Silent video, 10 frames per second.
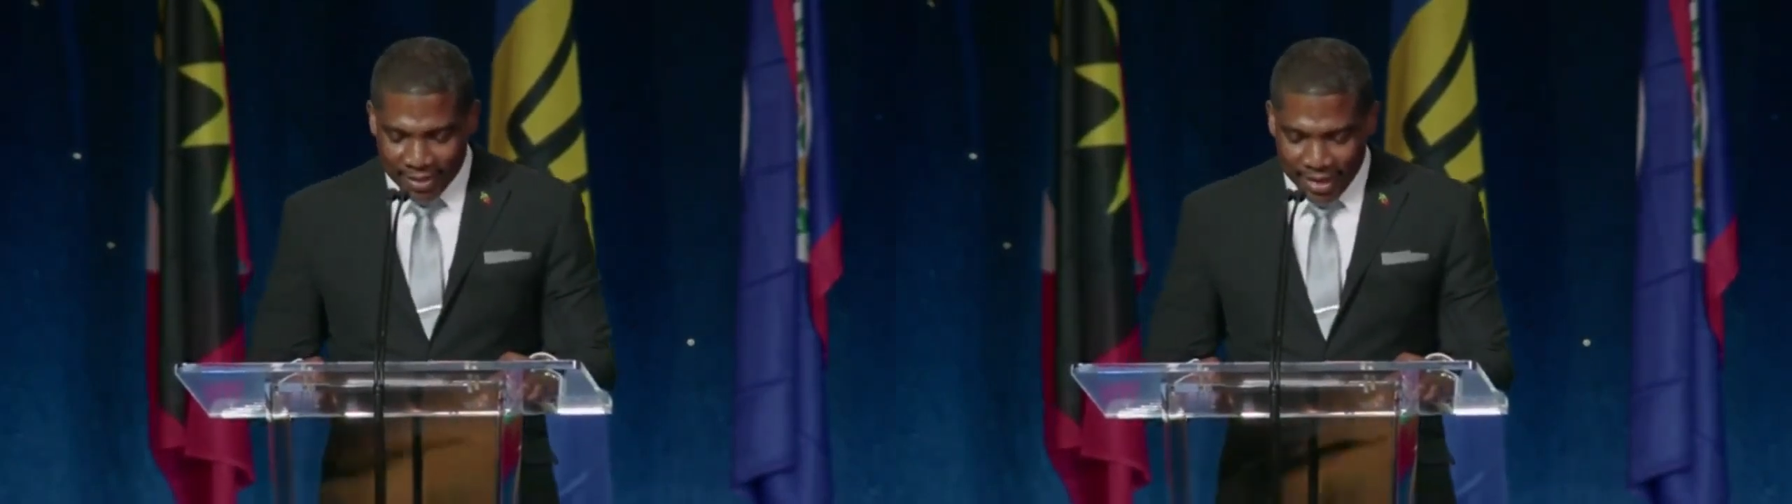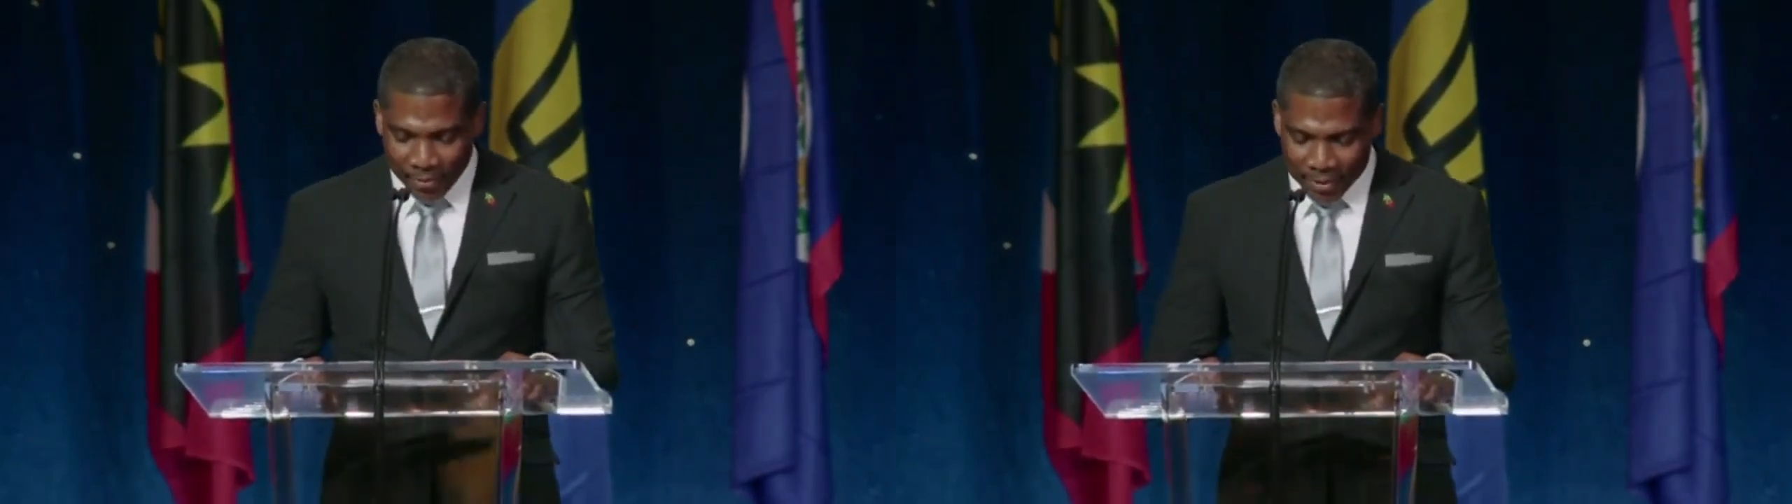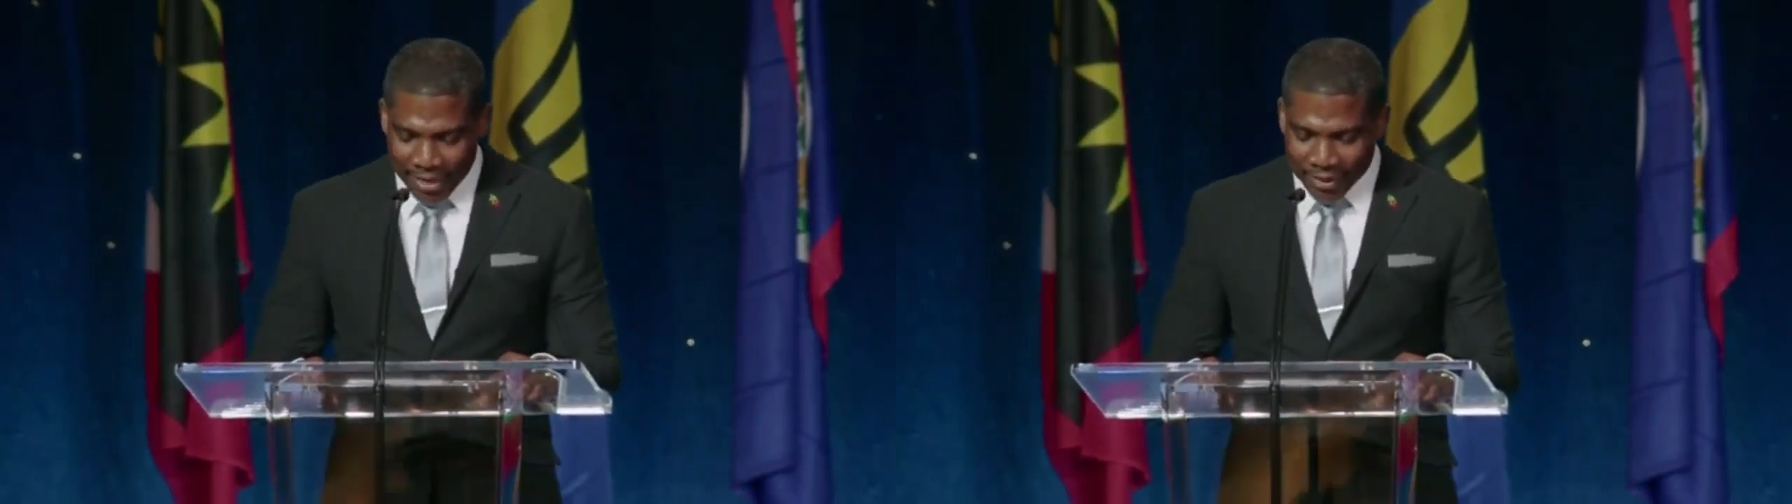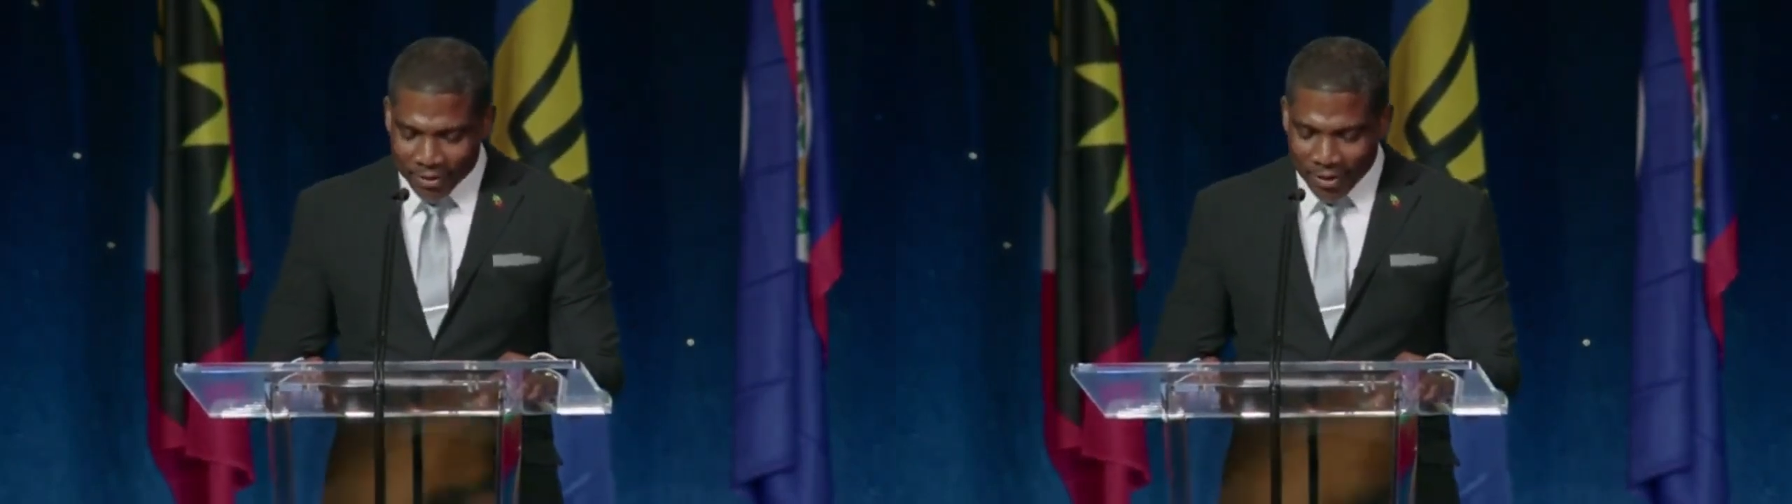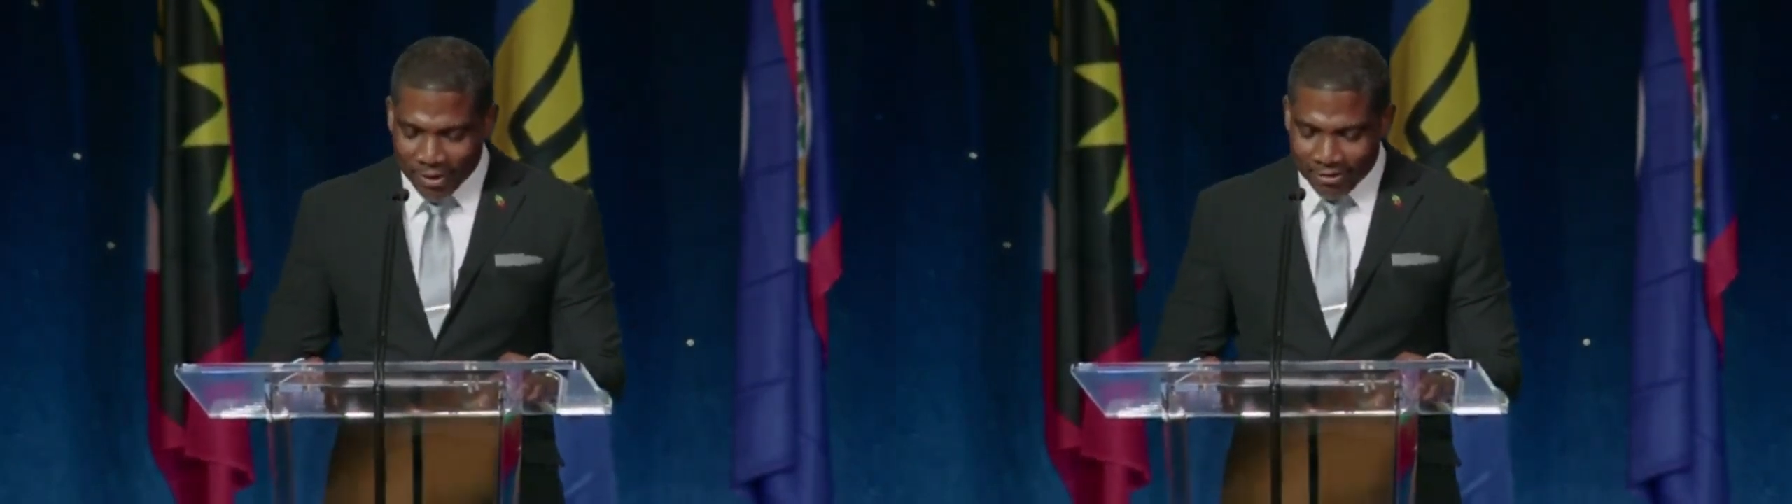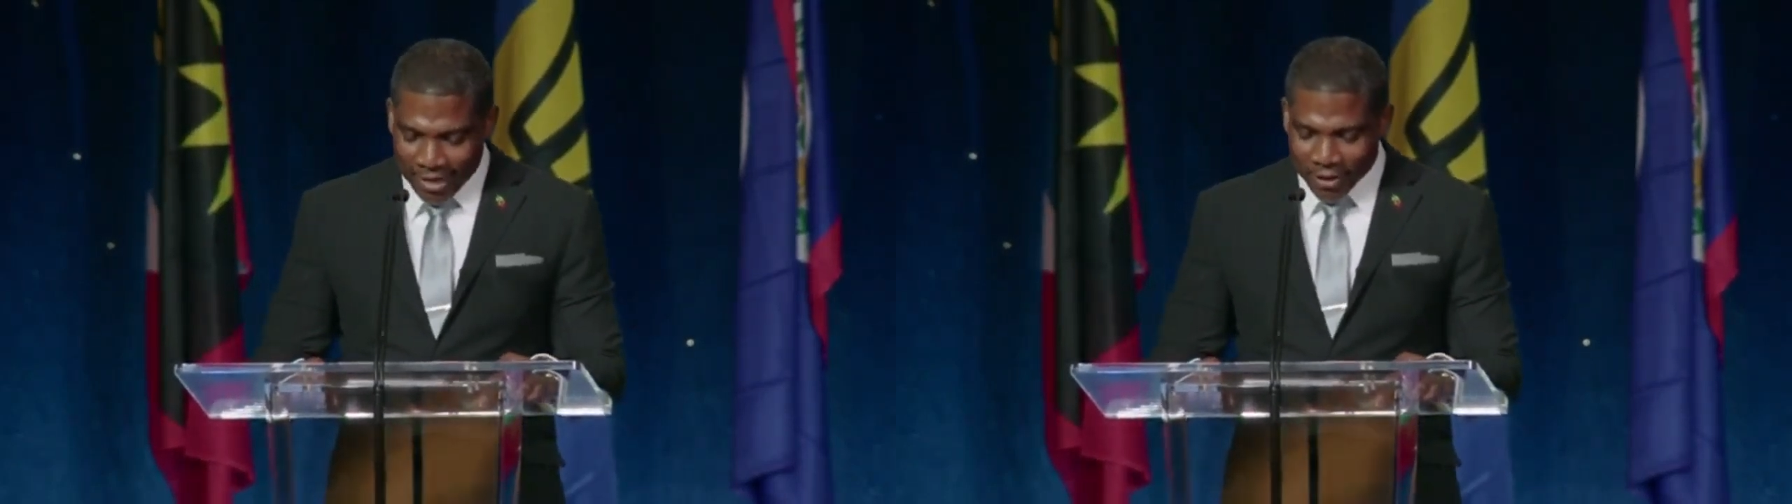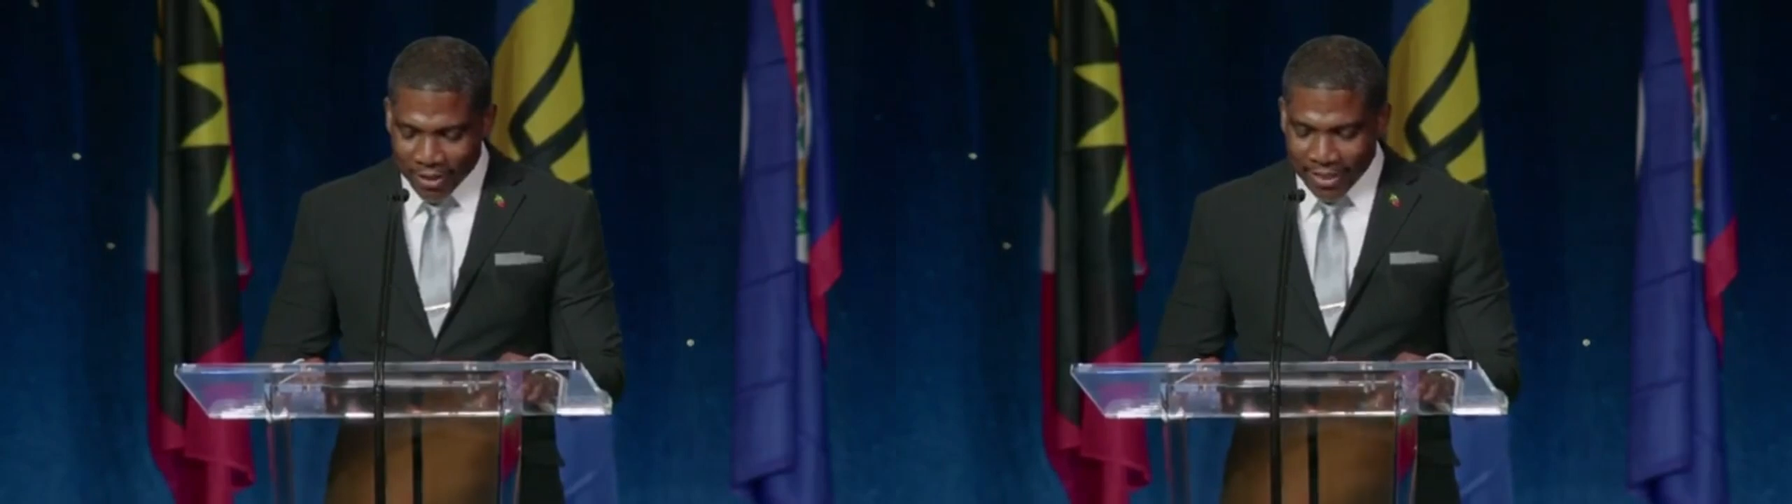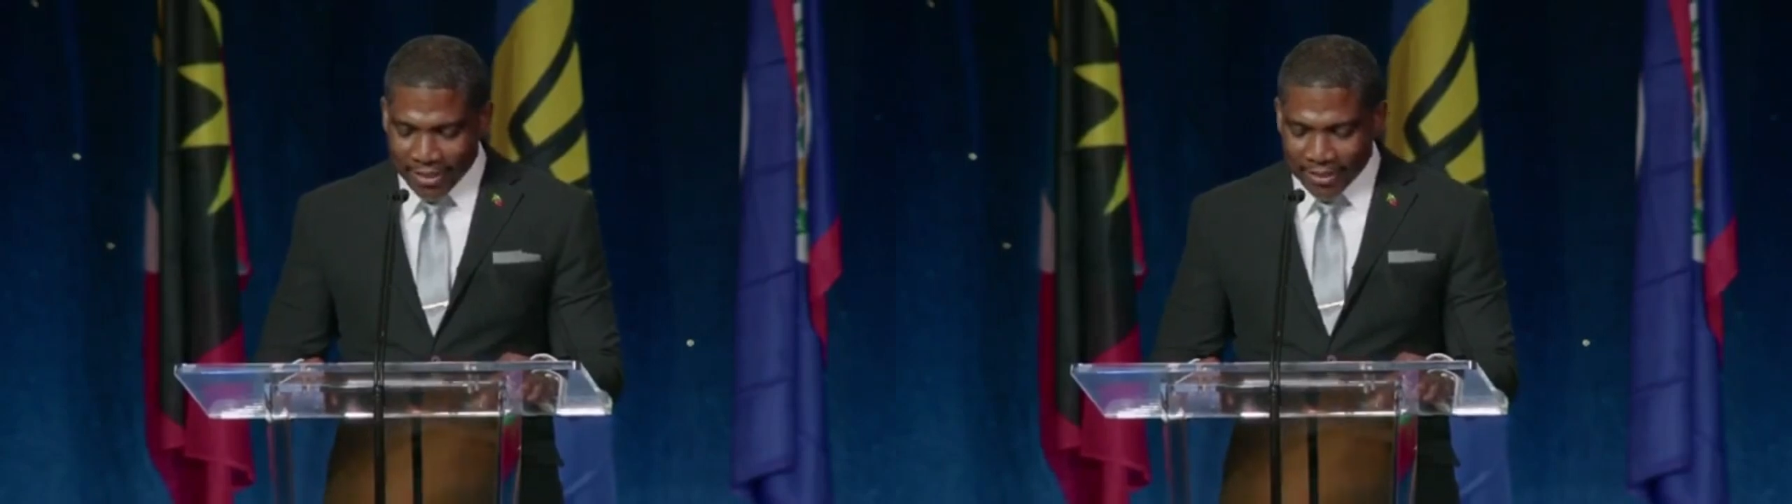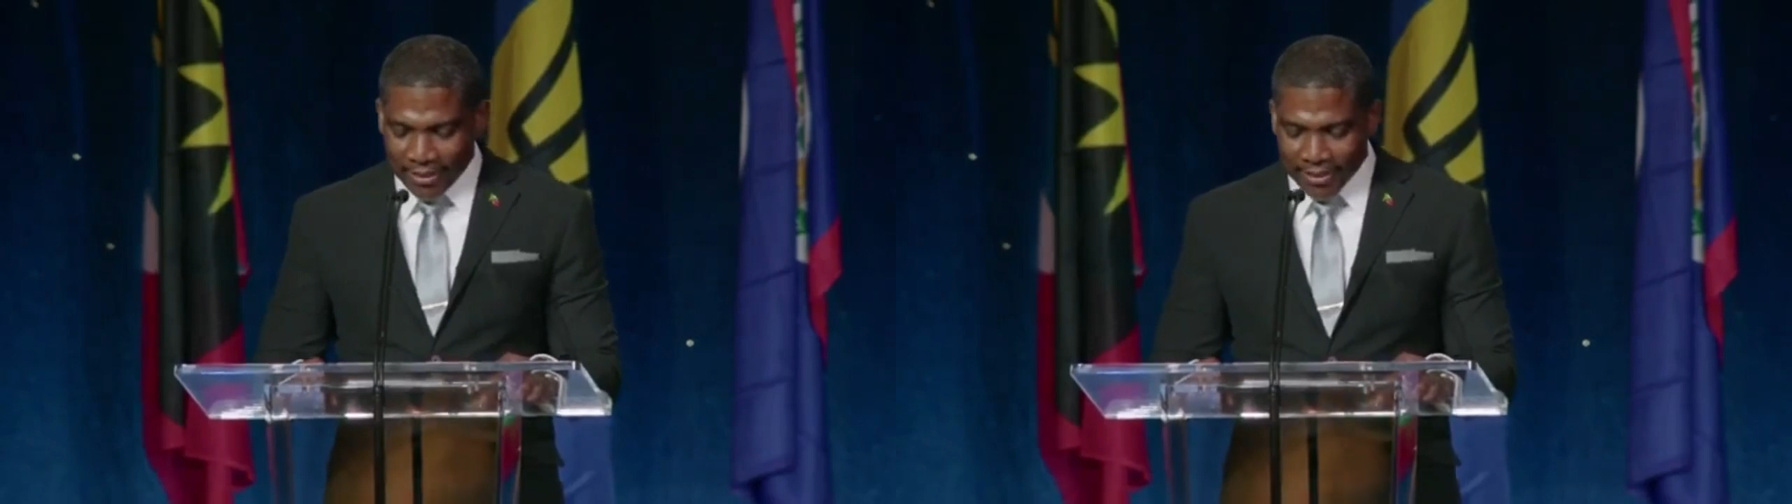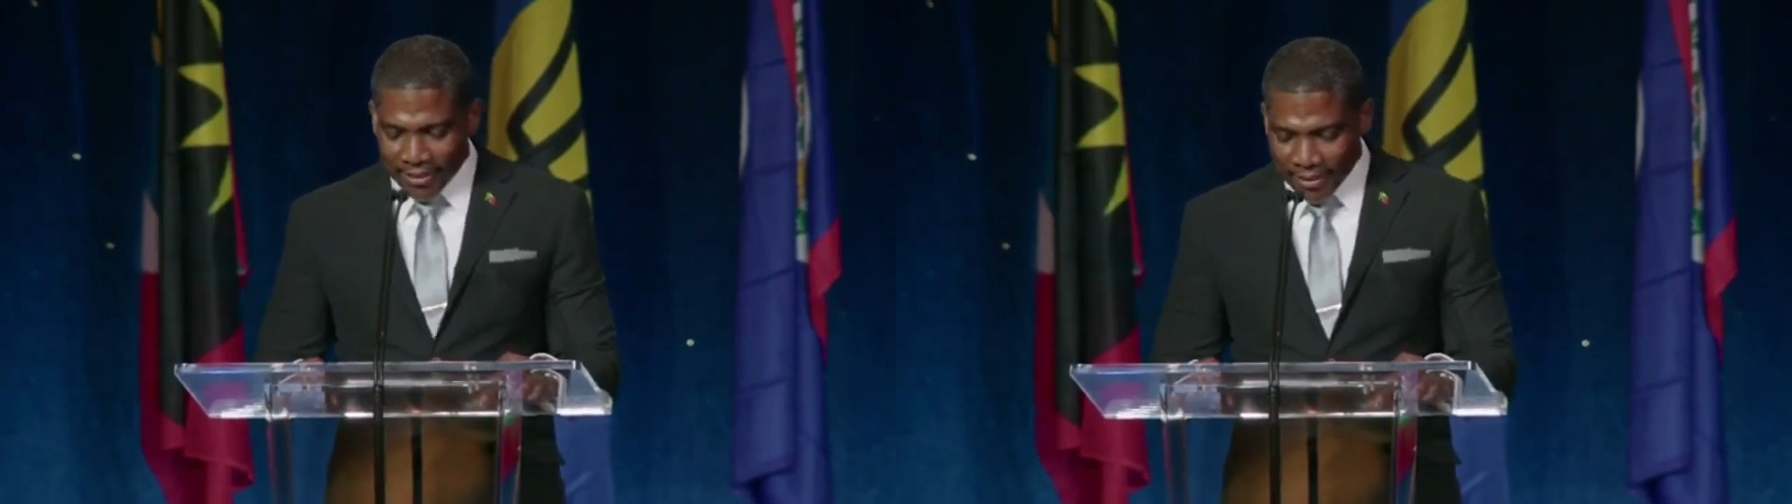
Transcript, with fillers: I would like to congratulate